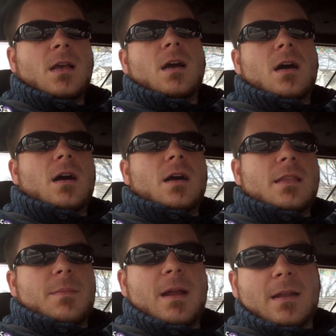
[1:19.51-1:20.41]
On
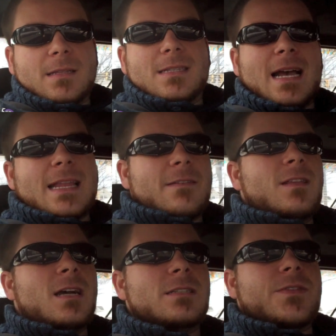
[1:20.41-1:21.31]
the American side, they have
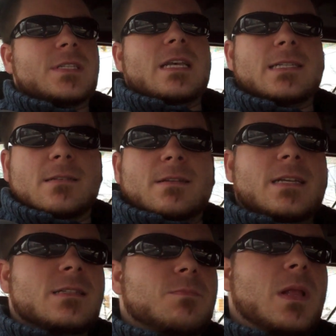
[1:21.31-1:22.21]
tons of
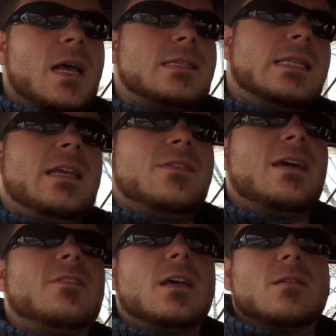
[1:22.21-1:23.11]
accessories. Plus, they even
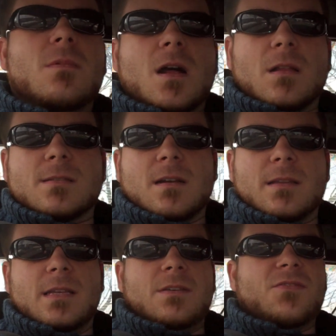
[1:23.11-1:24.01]
have another model. It's
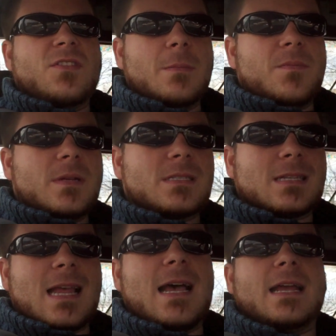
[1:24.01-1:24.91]
called the Flip
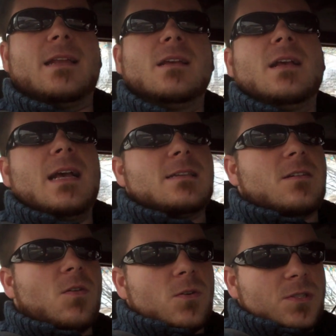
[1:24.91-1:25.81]
Slide. It has
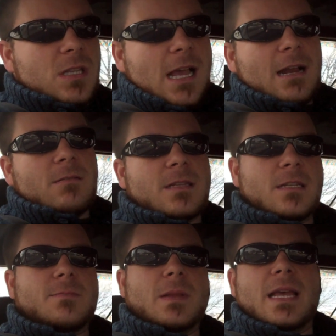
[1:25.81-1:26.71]
a whole slide-out
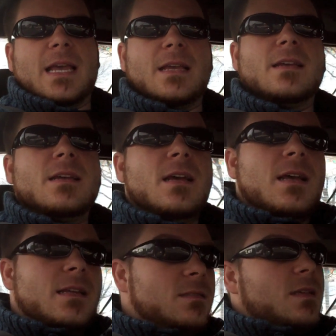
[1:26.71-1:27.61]
display,
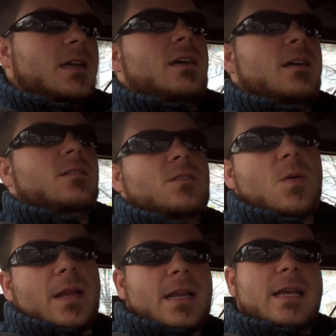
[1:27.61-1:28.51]
it's uh,
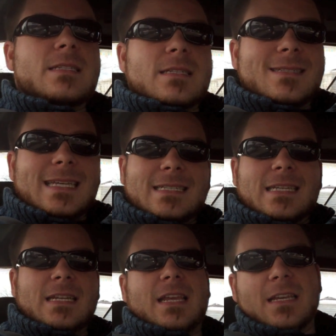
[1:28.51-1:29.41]
quite nice. It's
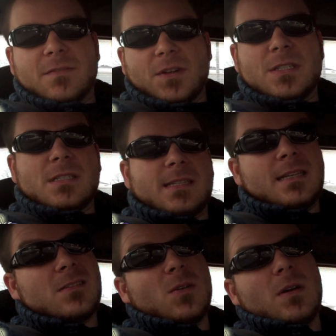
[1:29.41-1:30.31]
16 gigs versus
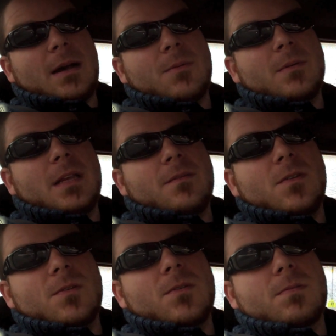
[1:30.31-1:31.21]
this, so I would give
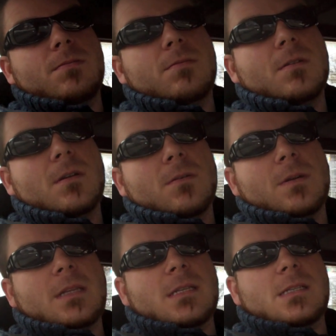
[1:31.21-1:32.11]
you
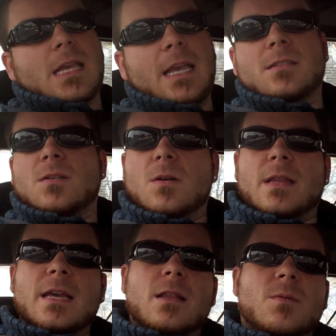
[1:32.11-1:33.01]
what this is eight.
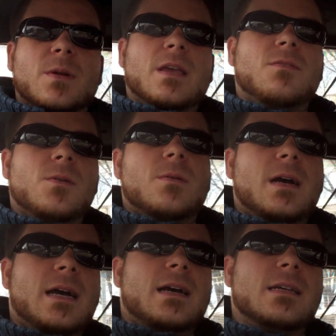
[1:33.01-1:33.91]
So the other one will give you
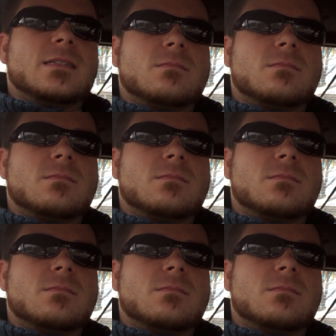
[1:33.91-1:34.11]
uh,